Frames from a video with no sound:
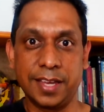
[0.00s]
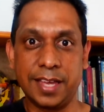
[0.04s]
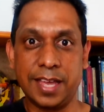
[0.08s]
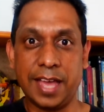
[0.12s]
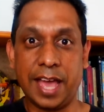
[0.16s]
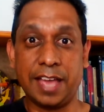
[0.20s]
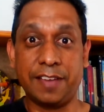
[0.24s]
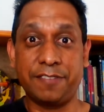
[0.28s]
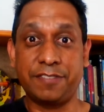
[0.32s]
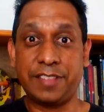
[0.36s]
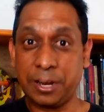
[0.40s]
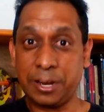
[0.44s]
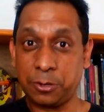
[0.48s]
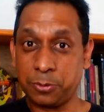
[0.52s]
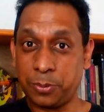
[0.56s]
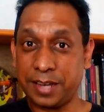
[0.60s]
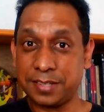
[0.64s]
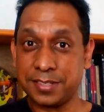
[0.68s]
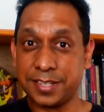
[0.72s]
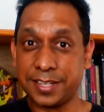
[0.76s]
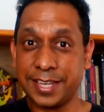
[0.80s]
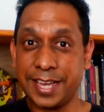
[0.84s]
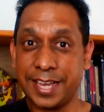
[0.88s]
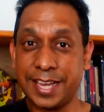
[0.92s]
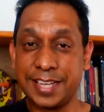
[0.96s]
If that was
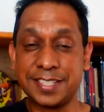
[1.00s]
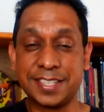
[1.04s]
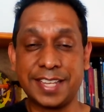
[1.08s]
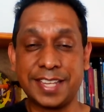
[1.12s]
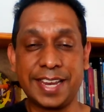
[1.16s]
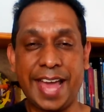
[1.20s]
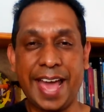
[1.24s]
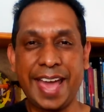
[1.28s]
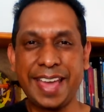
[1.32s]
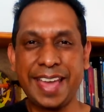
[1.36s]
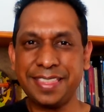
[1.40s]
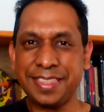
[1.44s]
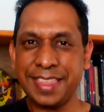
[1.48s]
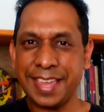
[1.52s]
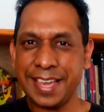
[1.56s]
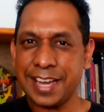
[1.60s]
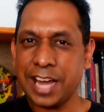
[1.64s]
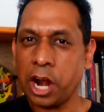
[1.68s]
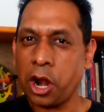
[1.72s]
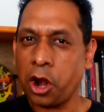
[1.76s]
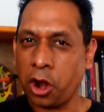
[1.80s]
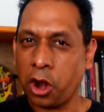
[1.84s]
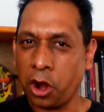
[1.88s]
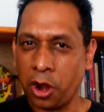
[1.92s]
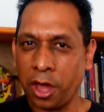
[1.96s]
the case, then I think a
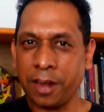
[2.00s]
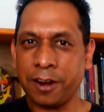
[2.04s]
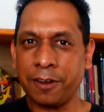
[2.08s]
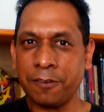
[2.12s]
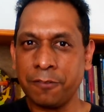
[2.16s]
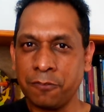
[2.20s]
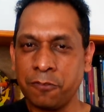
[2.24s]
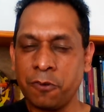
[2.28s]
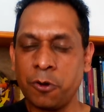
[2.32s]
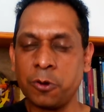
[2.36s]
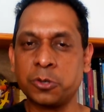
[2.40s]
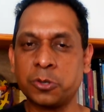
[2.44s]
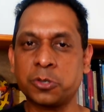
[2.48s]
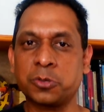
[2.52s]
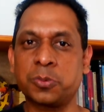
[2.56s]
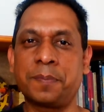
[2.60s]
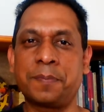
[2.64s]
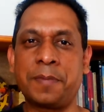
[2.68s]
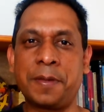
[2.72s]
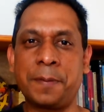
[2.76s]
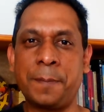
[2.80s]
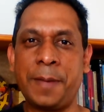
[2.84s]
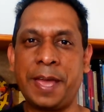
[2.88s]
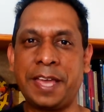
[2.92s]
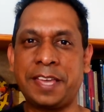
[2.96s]
lot of folks would
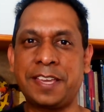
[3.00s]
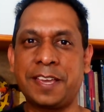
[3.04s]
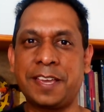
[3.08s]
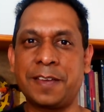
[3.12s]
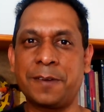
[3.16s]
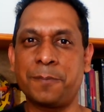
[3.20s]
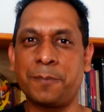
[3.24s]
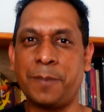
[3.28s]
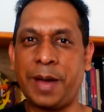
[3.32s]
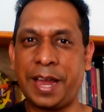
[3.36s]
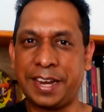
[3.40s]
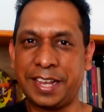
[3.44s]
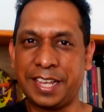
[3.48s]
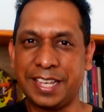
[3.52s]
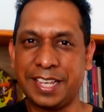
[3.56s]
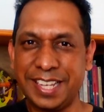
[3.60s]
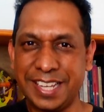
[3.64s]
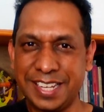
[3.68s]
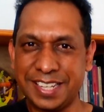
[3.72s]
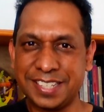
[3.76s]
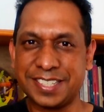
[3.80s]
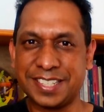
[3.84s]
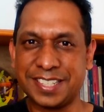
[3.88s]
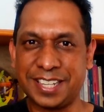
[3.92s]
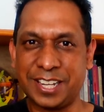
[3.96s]
be making money
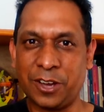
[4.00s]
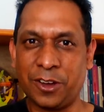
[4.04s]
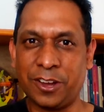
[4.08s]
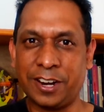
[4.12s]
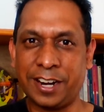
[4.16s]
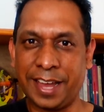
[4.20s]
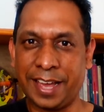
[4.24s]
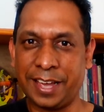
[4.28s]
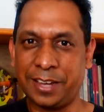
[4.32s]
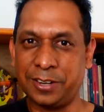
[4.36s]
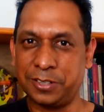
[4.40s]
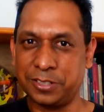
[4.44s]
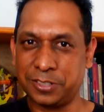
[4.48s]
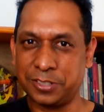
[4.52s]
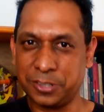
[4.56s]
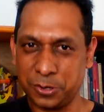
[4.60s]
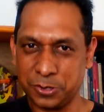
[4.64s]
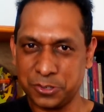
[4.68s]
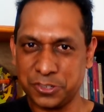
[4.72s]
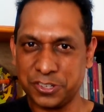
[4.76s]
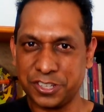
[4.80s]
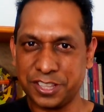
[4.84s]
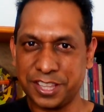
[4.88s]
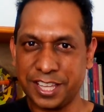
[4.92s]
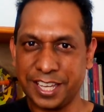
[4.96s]
easily online, don't
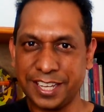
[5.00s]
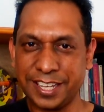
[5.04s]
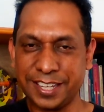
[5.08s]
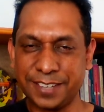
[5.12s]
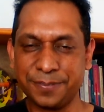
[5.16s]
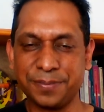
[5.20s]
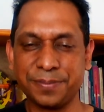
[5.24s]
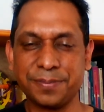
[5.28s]
you think?